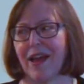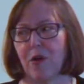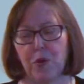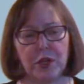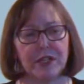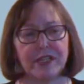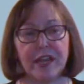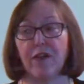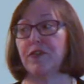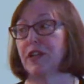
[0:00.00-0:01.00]
Well,
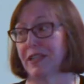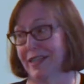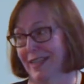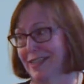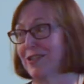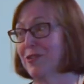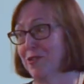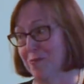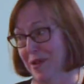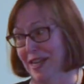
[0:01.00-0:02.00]
definitely less than
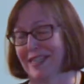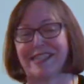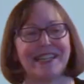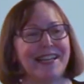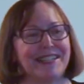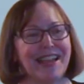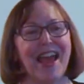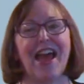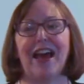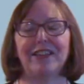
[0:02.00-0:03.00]
two minutes, yes.
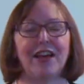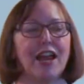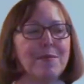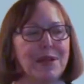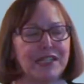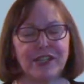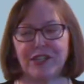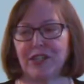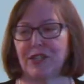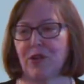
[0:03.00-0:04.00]
A lot of
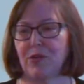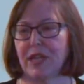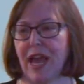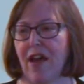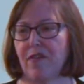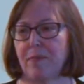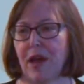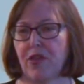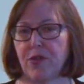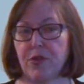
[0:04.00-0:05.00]
messages only have
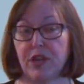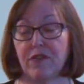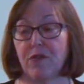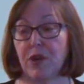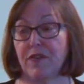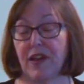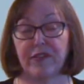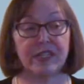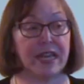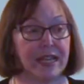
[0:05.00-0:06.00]
about 30 to
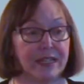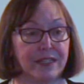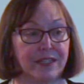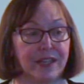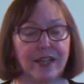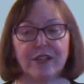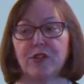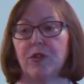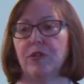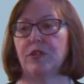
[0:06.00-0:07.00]
45 seconds.
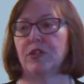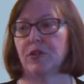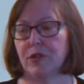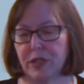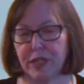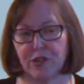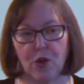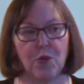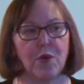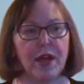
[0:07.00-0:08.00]
So you certainly
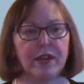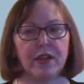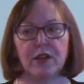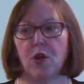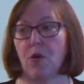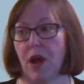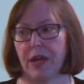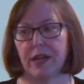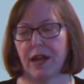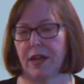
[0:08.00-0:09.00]
don't want to go
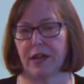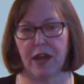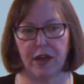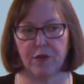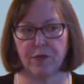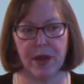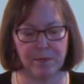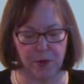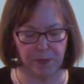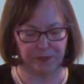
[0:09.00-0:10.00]
on and on and on and
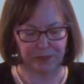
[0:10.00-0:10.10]
ramble.